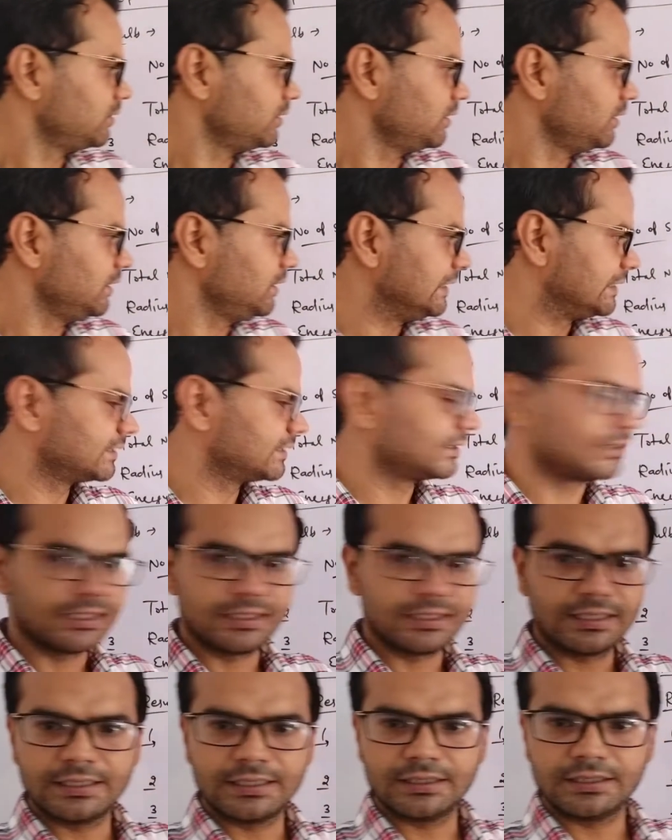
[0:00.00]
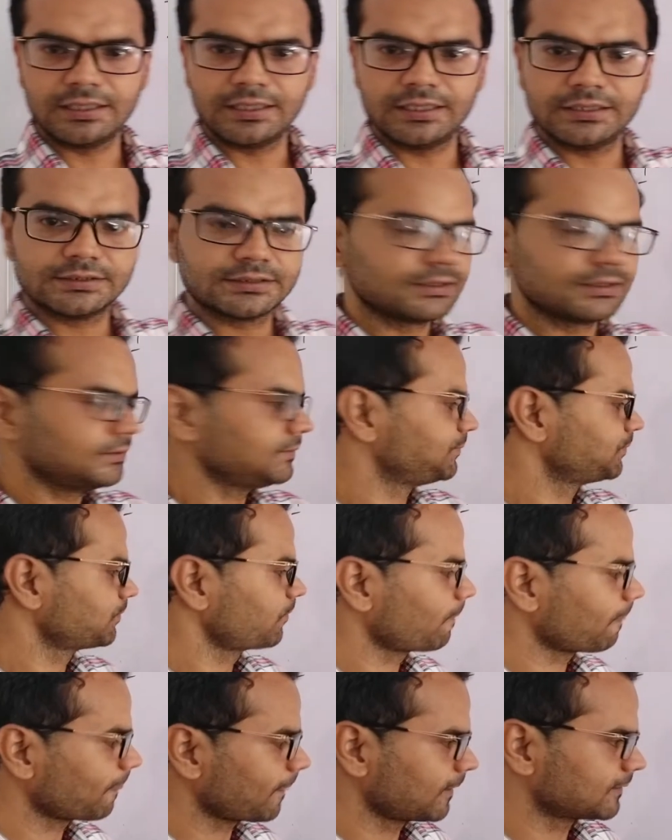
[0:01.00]
Each shell contains
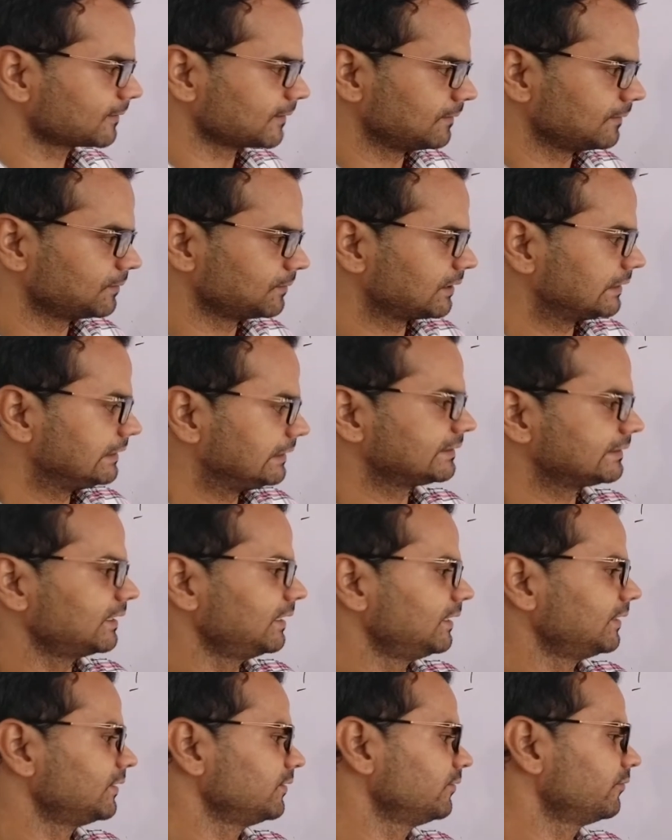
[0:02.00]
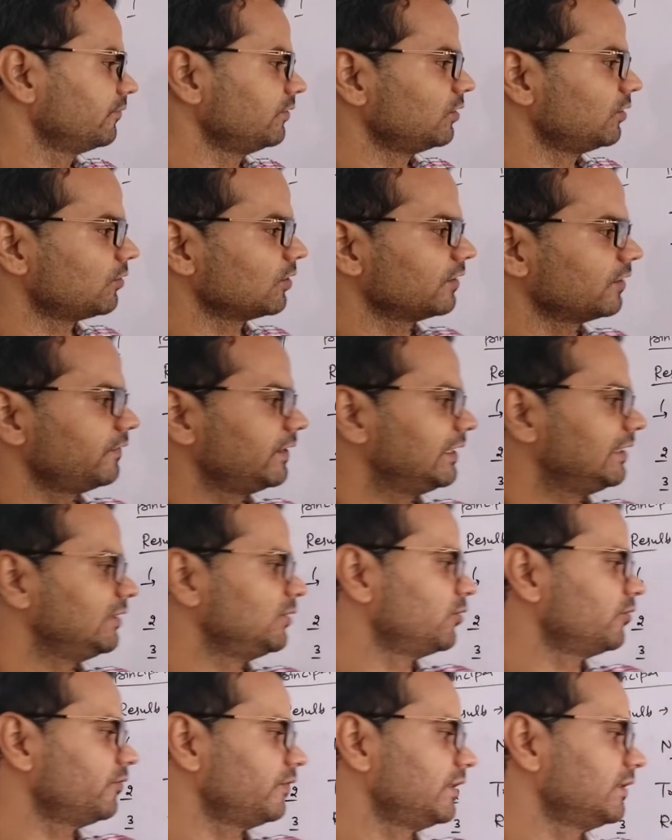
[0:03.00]
subshells, and if we know the value
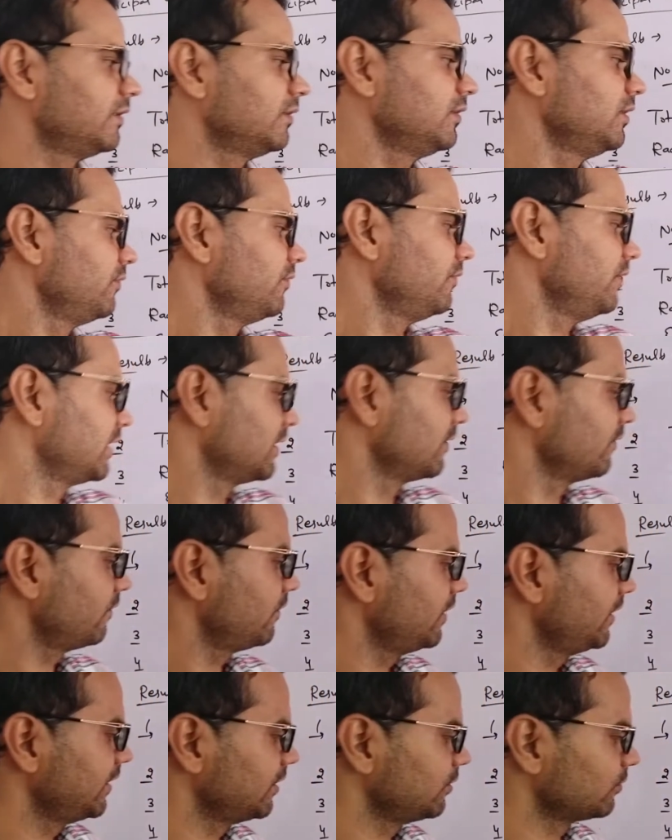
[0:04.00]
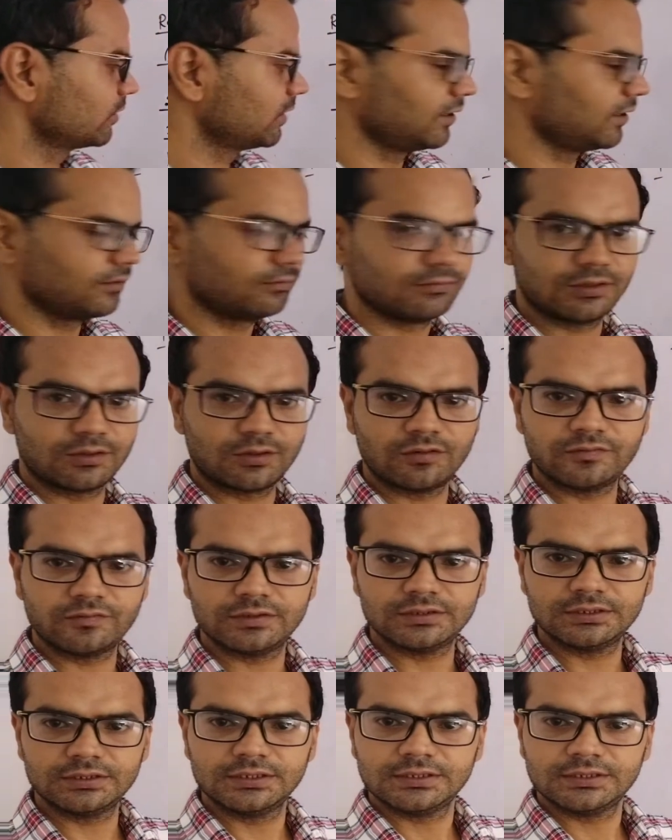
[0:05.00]
of n, we can find out the number
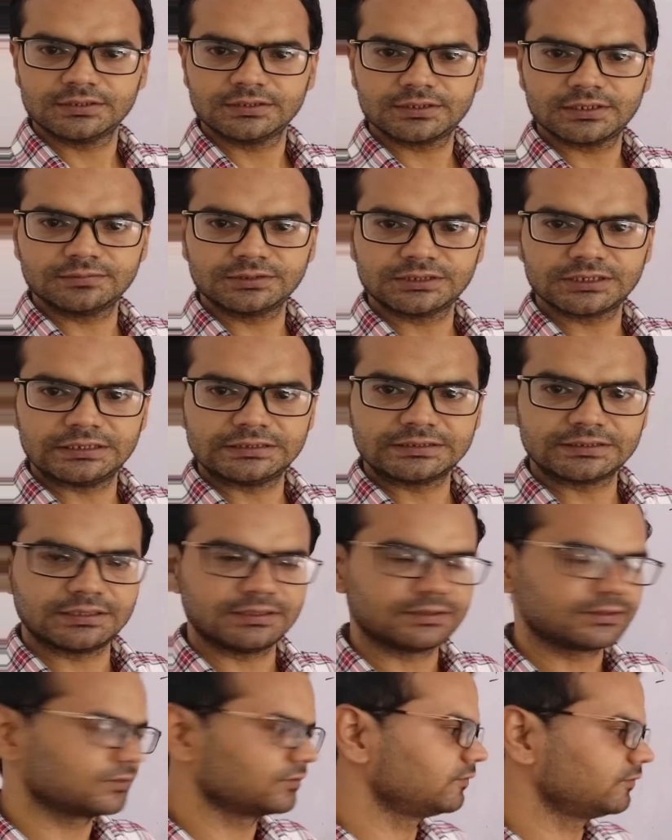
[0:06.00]
of subshells also.